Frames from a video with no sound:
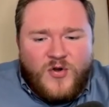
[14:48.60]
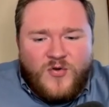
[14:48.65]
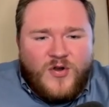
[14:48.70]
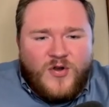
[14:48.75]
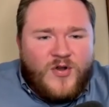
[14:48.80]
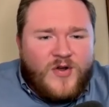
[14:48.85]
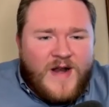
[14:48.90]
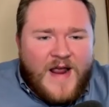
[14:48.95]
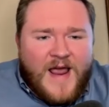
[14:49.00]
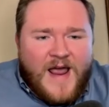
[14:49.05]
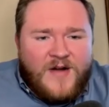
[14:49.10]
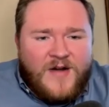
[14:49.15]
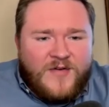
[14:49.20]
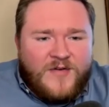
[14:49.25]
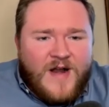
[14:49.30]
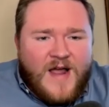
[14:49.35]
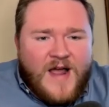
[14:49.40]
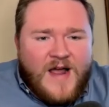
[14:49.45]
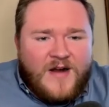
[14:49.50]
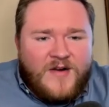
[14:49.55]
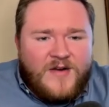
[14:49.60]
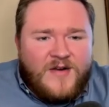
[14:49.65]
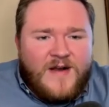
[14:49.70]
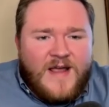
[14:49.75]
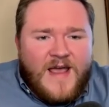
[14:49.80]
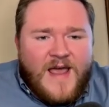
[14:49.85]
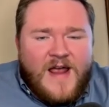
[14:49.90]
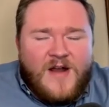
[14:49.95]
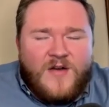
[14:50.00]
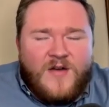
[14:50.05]
good at or not good
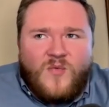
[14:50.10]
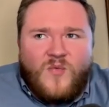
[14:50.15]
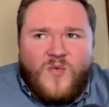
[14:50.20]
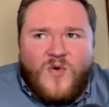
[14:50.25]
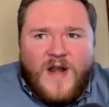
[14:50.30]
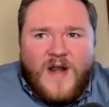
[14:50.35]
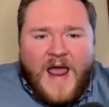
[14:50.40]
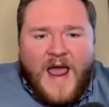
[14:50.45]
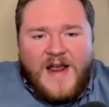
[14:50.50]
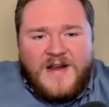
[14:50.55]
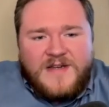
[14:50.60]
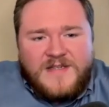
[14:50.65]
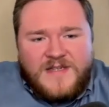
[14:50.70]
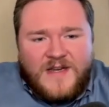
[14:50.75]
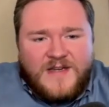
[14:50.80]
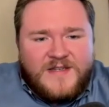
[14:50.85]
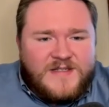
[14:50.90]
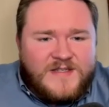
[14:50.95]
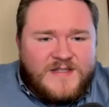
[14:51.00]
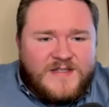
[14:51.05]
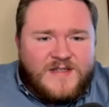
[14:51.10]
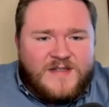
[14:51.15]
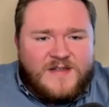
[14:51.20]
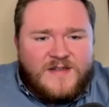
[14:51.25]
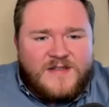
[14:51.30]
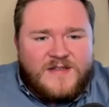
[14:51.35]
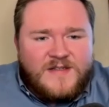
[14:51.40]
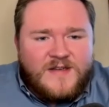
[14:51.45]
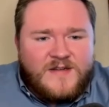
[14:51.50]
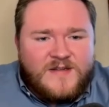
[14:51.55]
at, or what access
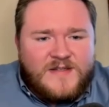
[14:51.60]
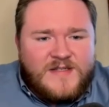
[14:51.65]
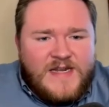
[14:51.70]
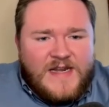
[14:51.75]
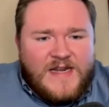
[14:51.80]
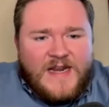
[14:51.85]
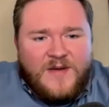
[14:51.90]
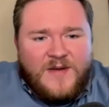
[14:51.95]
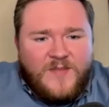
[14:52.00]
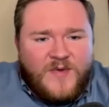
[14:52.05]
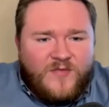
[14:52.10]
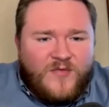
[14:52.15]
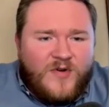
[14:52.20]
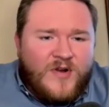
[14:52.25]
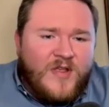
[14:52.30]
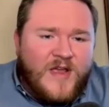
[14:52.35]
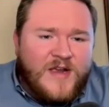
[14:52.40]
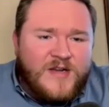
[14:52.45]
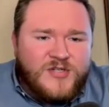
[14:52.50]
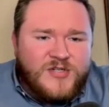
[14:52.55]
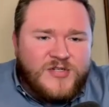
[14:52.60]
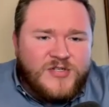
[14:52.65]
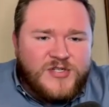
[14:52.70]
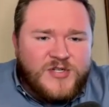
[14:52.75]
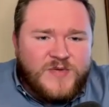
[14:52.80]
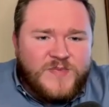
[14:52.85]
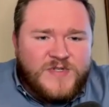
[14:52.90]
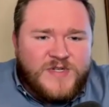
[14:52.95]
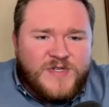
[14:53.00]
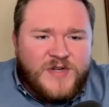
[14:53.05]
to team and
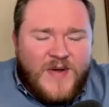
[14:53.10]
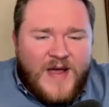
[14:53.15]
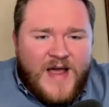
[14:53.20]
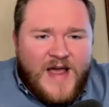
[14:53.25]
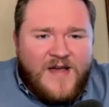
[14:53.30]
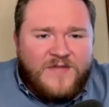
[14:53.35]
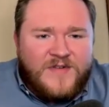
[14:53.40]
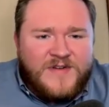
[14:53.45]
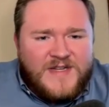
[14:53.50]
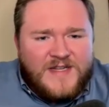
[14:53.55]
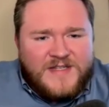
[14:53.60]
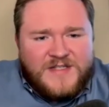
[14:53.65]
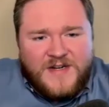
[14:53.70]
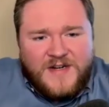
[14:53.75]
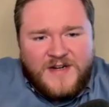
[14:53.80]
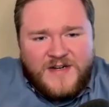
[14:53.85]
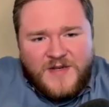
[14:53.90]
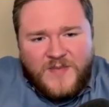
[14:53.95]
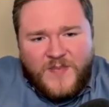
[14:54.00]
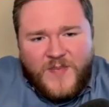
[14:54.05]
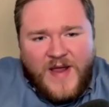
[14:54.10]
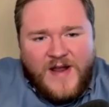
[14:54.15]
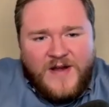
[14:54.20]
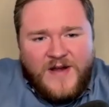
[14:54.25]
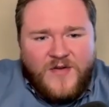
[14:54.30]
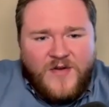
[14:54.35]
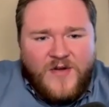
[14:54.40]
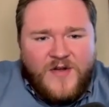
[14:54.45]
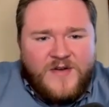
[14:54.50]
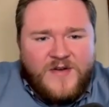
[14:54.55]
relationships do you have? Because that's going to
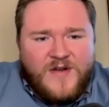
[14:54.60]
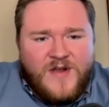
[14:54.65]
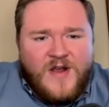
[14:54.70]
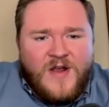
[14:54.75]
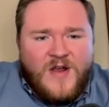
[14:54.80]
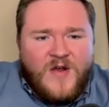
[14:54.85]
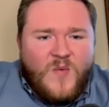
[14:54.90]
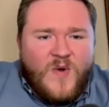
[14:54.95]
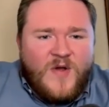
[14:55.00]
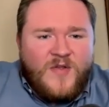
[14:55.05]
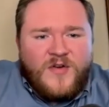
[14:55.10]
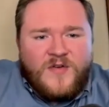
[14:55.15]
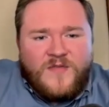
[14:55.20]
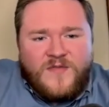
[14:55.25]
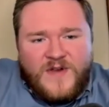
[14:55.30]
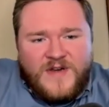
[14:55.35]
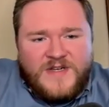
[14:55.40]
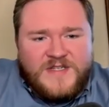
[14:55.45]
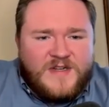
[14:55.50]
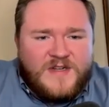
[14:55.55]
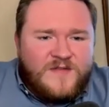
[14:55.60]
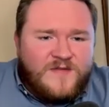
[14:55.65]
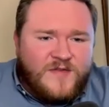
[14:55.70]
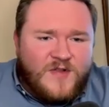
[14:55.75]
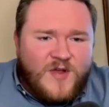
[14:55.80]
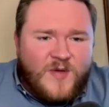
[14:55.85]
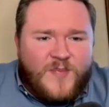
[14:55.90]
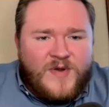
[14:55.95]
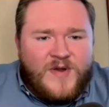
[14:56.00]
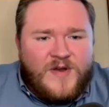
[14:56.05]
depend on whether you're fixing and
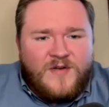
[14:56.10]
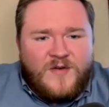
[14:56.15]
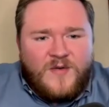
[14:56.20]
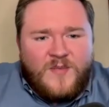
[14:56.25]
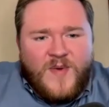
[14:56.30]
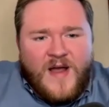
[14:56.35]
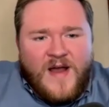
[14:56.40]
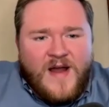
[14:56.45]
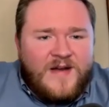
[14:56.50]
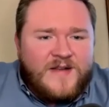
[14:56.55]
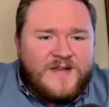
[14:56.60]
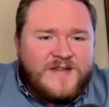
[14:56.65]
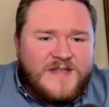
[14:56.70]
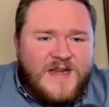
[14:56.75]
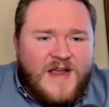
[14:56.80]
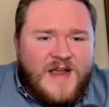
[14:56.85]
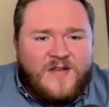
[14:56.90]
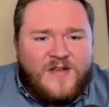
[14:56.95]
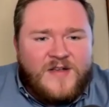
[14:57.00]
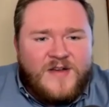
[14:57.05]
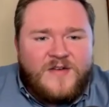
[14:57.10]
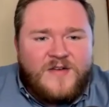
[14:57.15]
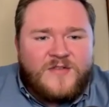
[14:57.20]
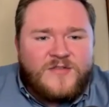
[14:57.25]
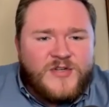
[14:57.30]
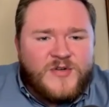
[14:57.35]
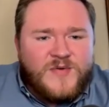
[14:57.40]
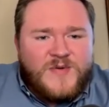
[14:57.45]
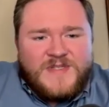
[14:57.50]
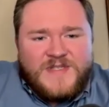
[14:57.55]
flipping, or buying and selling,
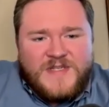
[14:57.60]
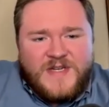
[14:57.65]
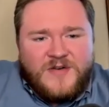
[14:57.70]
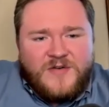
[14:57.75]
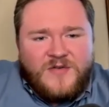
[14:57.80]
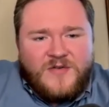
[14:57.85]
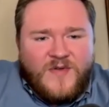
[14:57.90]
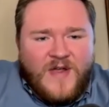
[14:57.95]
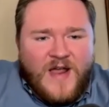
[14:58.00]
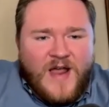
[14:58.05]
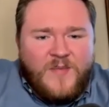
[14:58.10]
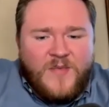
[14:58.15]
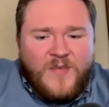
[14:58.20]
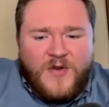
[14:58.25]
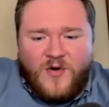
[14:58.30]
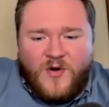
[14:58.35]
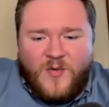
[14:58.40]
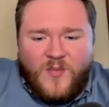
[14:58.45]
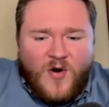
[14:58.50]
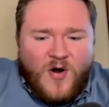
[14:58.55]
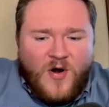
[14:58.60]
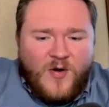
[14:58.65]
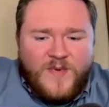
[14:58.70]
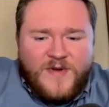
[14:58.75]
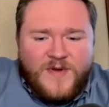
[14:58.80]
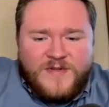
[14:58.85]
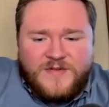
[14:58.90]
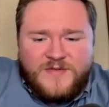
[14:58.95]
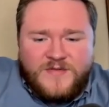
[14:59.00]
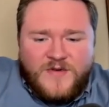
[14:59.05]
or doing single family, or
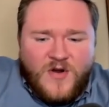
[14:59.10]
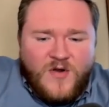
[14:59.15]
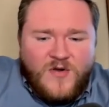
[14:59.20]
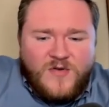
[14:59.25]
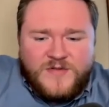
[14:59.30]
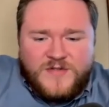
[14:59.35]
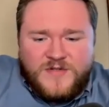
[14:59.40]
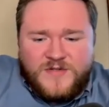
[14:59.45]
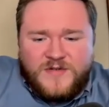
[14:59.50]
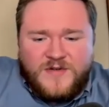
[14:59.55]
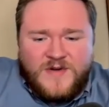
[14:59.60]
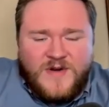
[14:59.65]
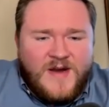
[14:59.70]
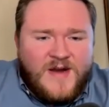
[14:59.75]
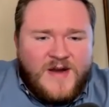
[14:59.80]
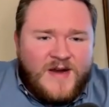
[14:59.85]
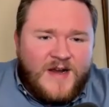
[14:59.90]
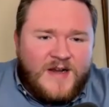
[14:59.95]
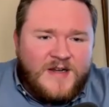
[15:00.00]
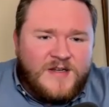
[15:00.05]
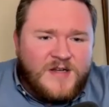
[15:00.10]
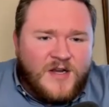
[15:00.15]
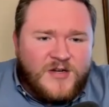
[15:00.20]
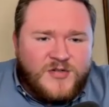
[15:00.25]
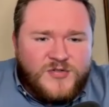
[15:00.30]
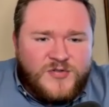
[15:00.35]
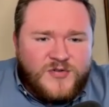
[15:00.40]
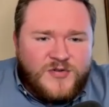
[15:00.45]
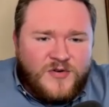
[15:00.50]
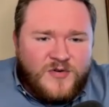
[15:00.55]
apartments, or notes, or
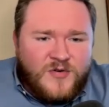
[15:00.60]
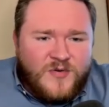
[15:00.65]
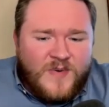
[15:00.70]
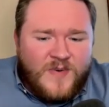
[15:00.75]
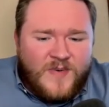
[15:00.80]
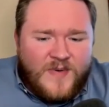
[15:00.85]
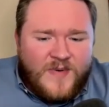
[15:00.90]
industrial, or